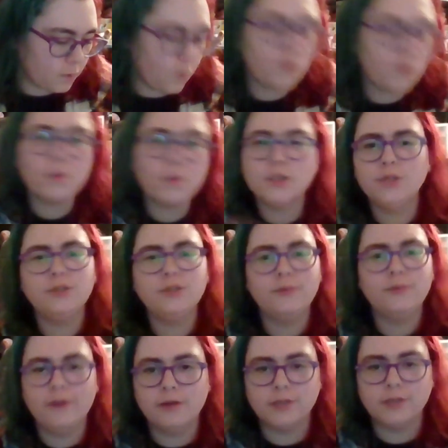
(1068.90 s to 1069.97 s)
Or watch YouTube
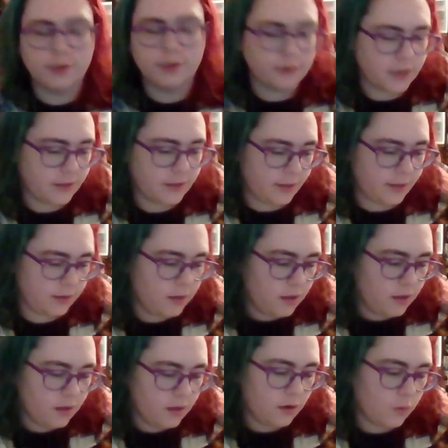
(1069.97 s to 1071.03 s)
videos and crochet, like,
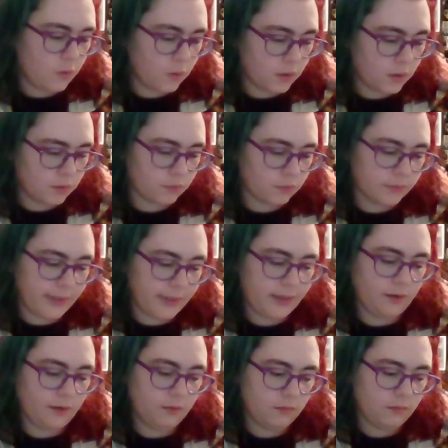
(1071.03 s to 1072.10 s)
or read
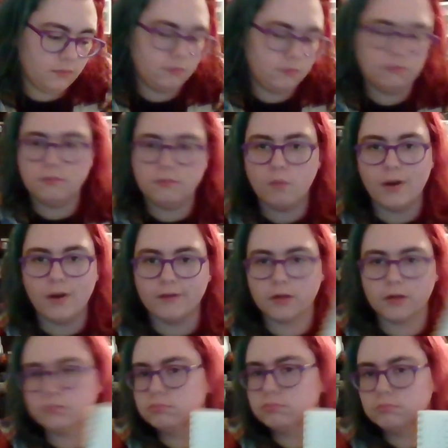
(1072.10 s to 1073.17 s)
and whatever.
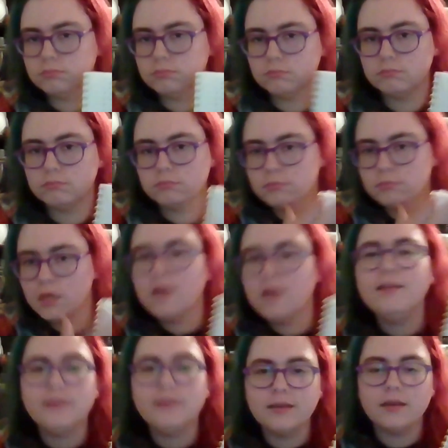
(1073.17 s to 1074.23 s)

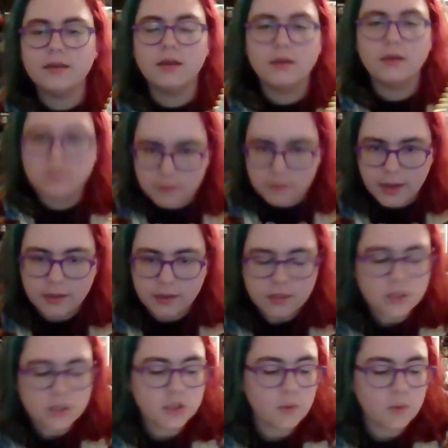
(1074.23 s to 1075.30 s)
Like, yeah.
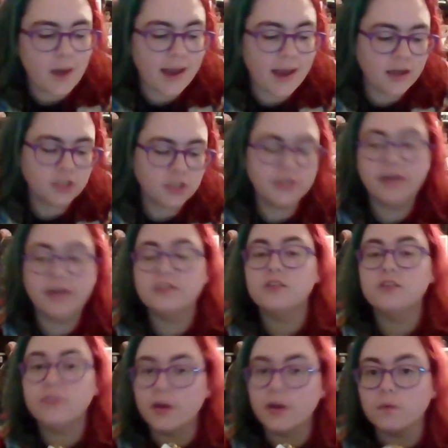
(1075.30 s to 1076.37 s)
So I actually got a
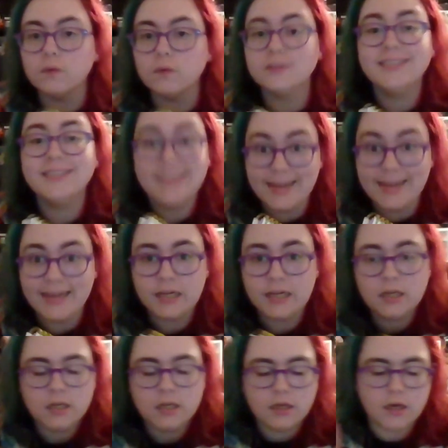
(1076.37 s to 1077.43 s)
self-care roll today,
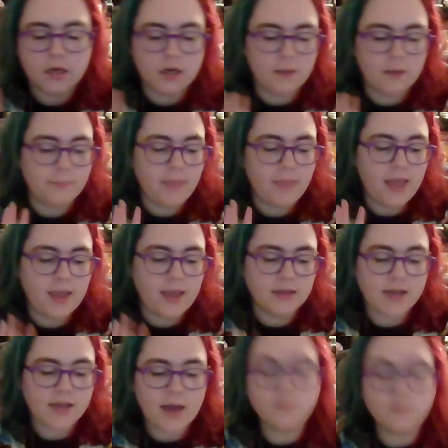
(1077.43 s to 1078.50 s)
and
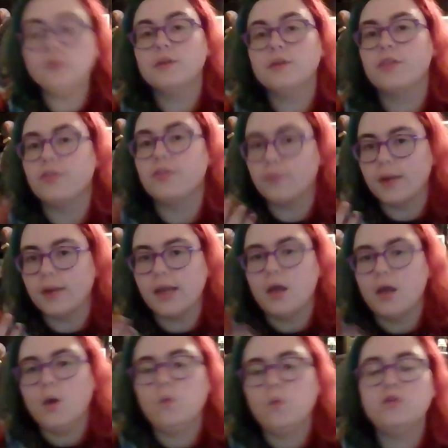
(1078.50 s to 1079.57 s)
I rolled a 3,
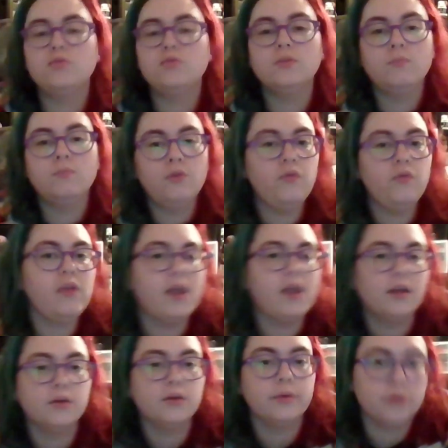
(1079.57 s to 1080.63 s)
which was a movie
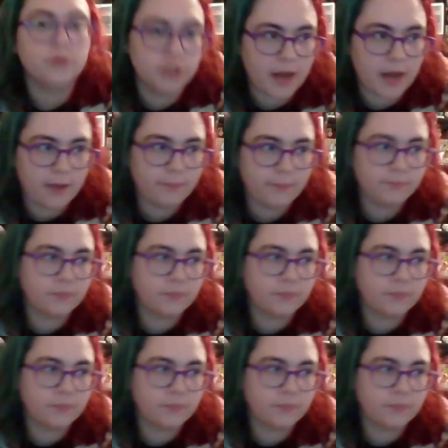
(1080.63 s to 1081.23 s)
and crochet.